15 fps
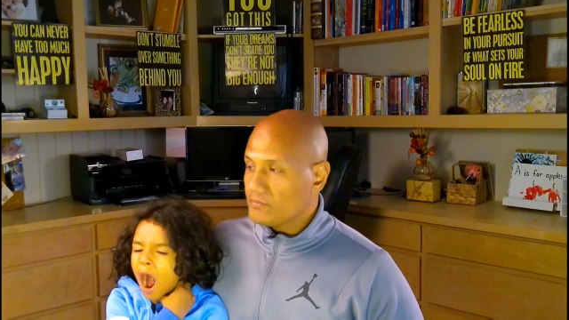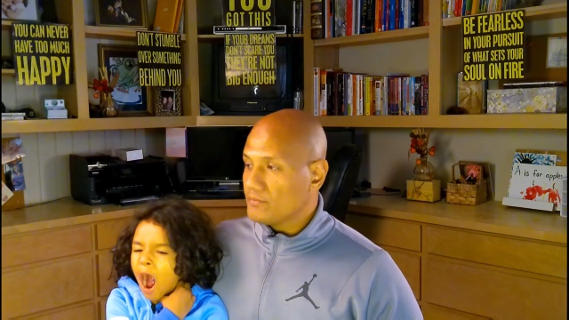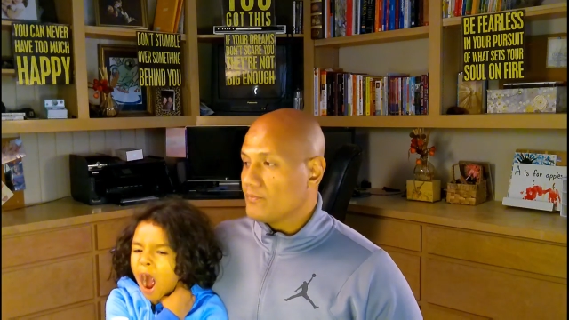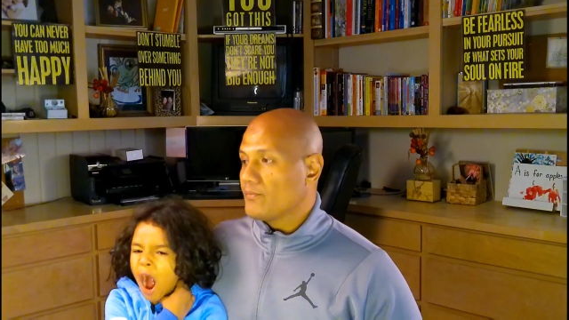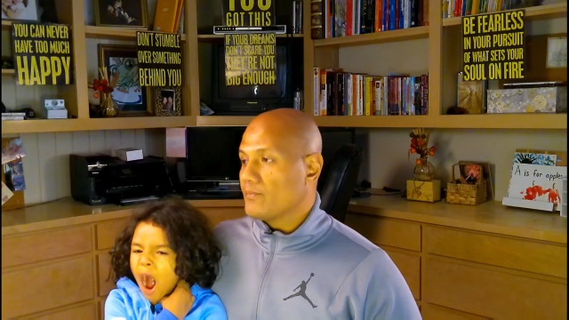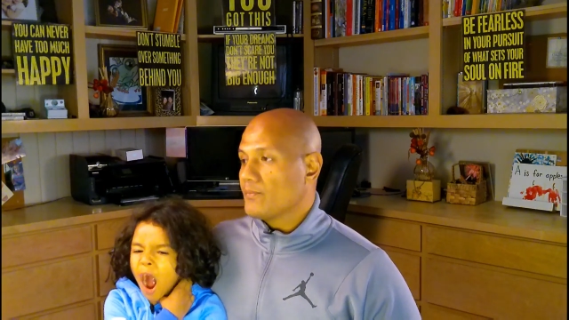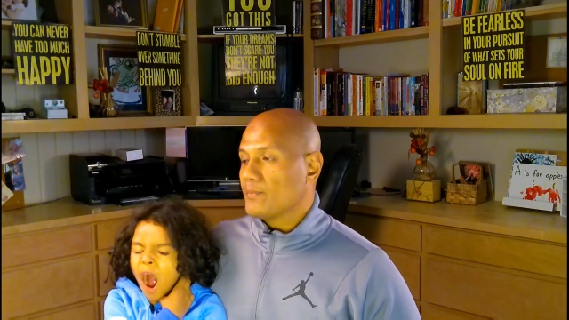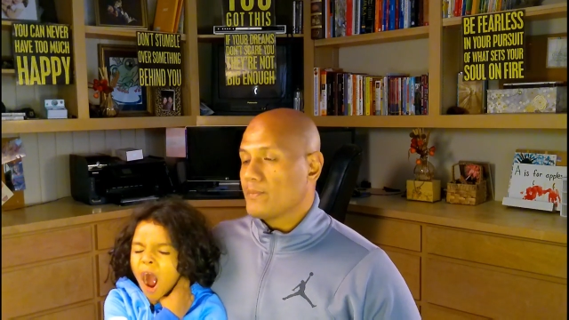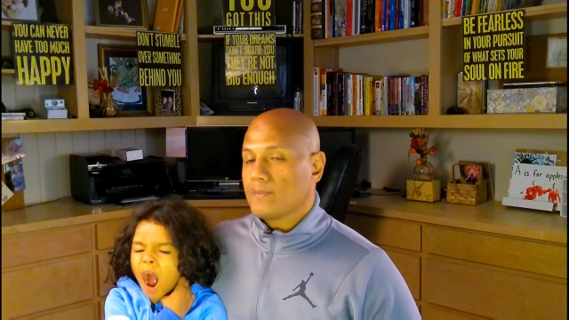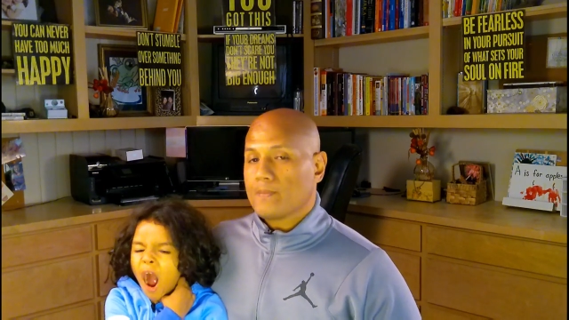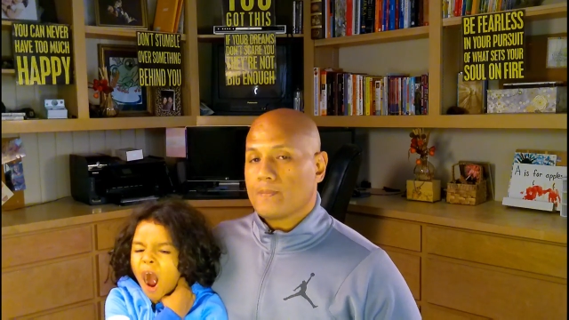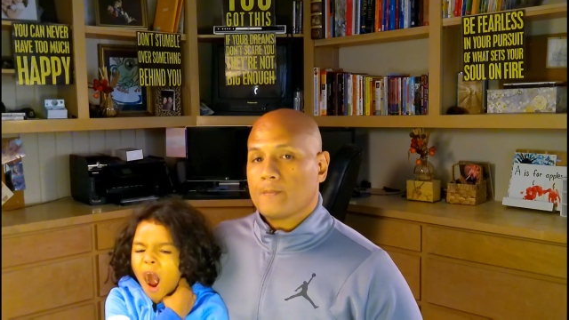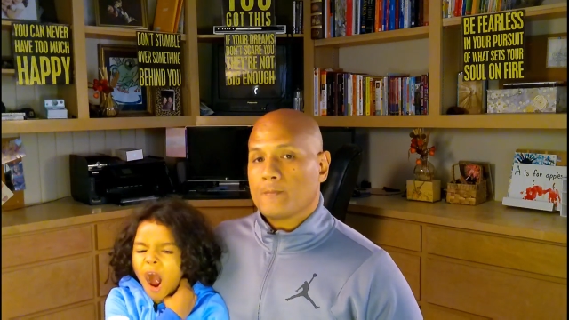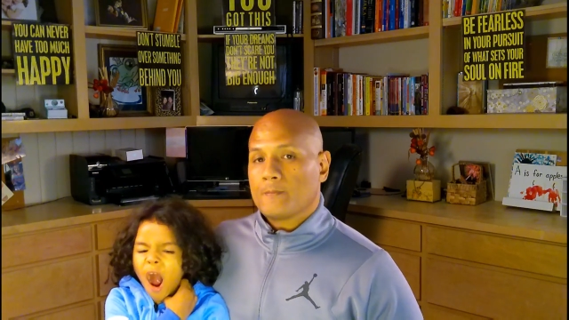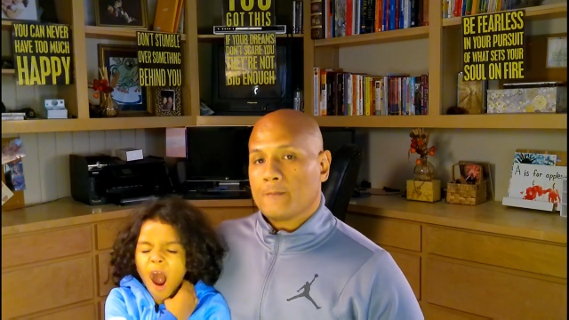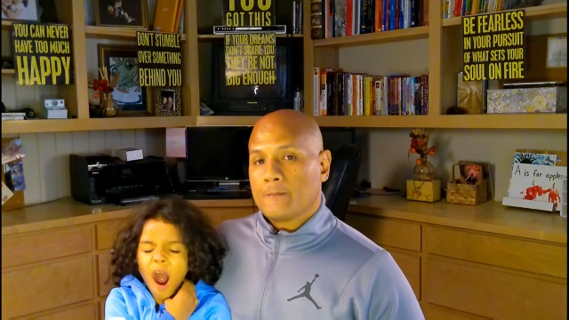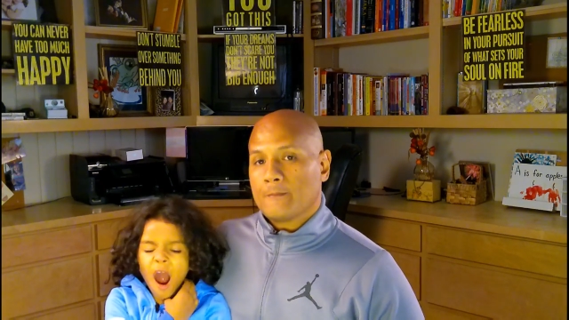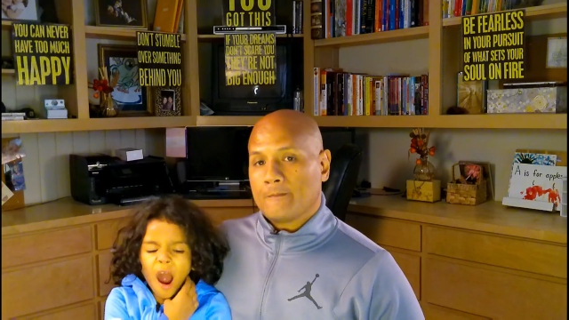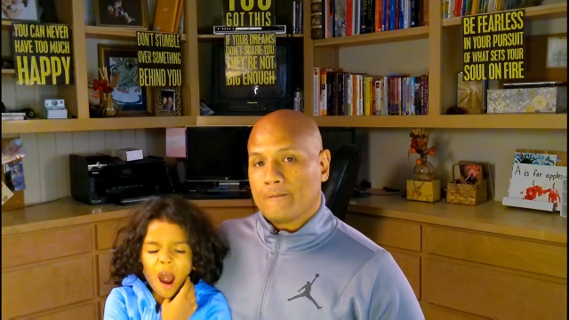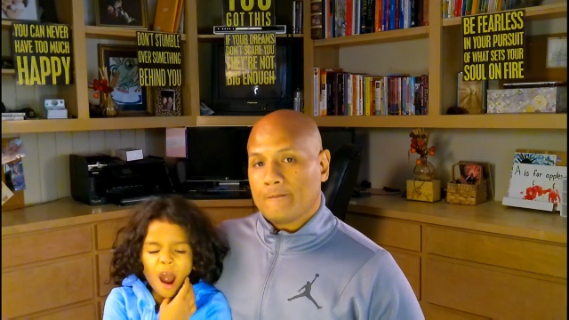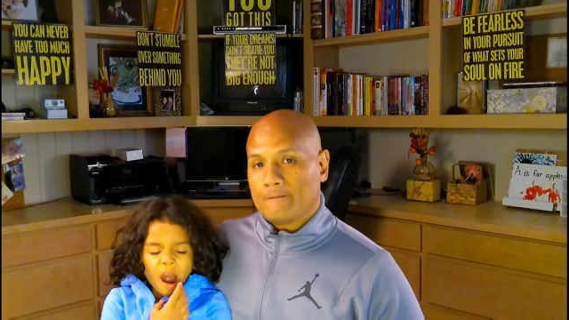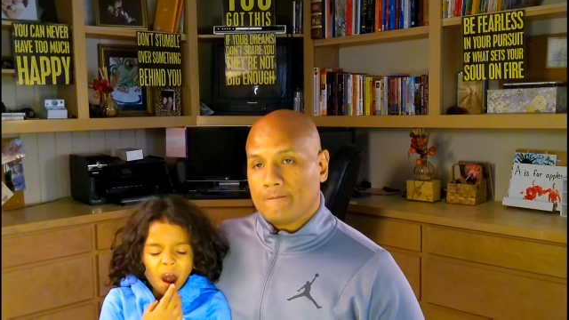
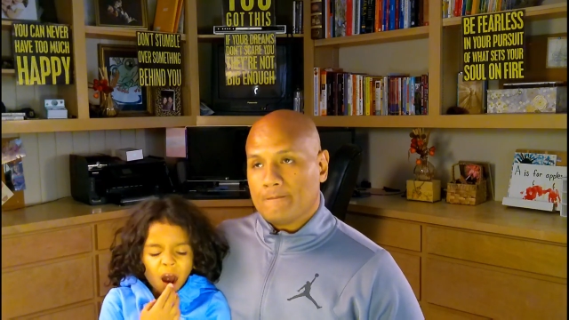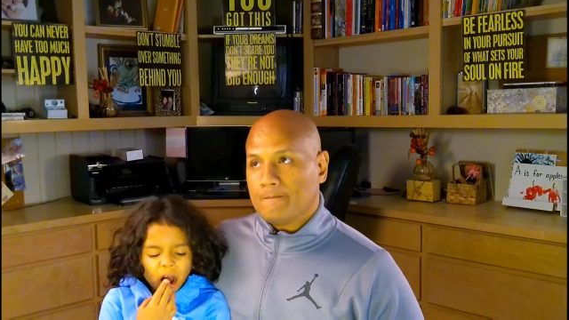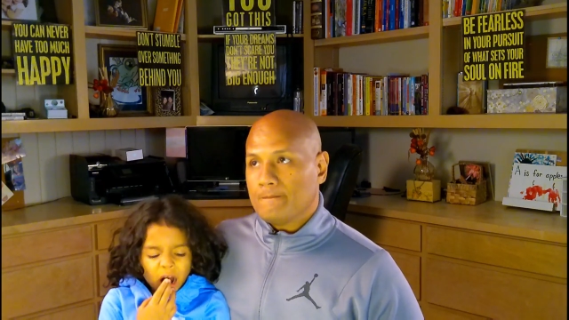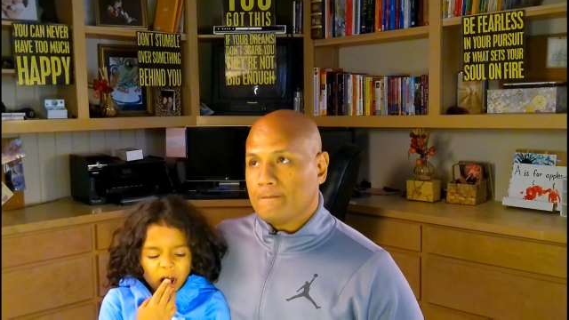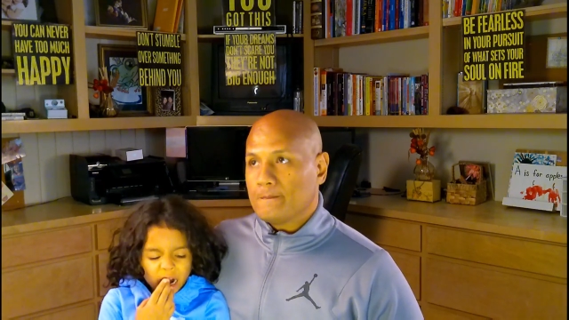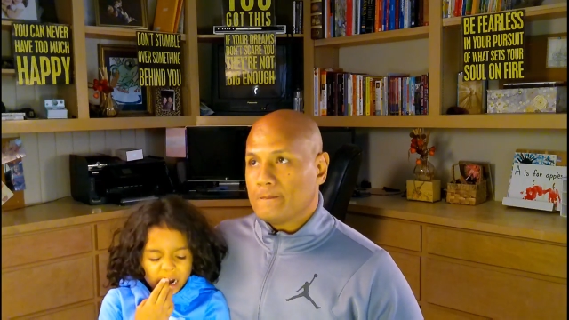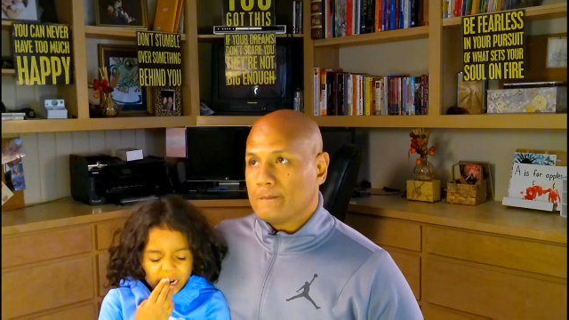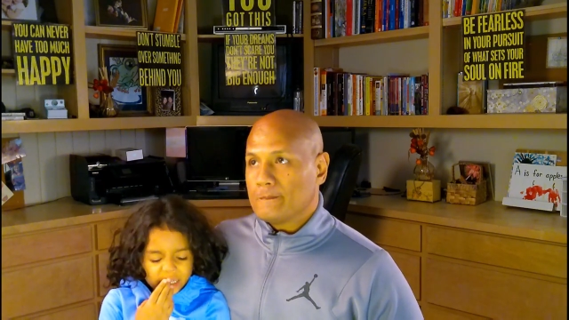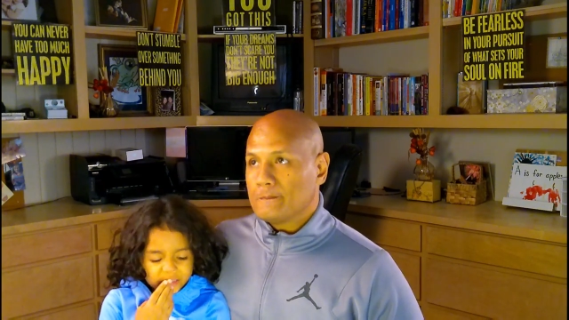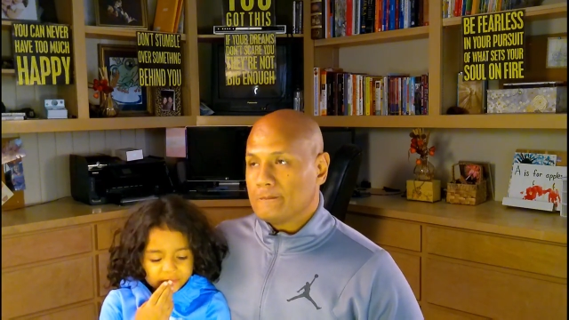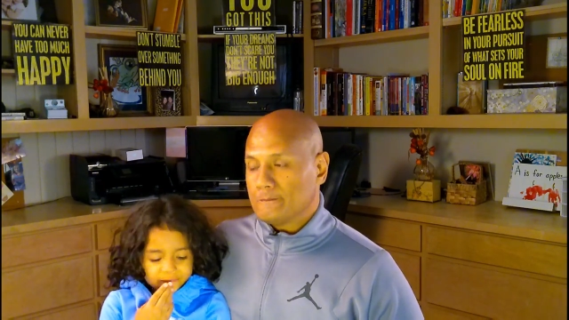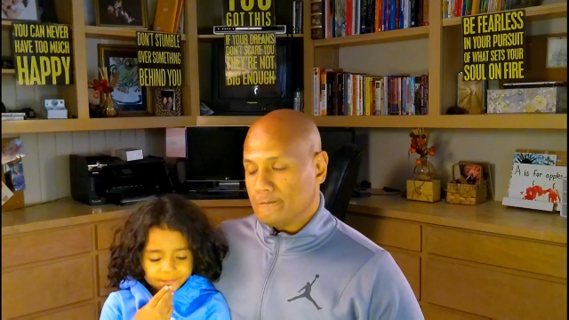Nothing is said.